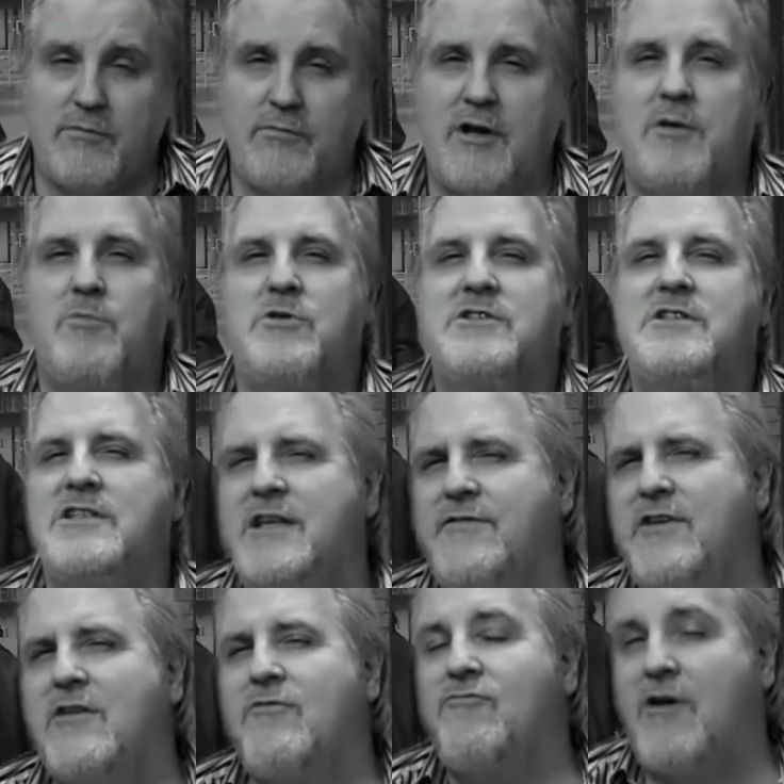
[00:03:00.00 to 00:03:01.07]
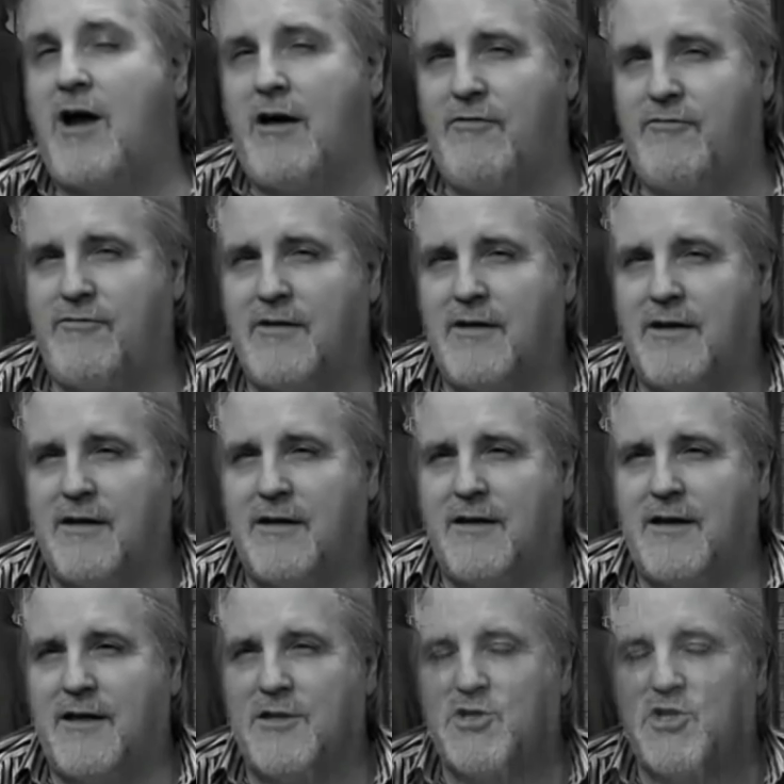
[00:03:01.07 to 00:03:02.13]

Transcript: when he was living rough in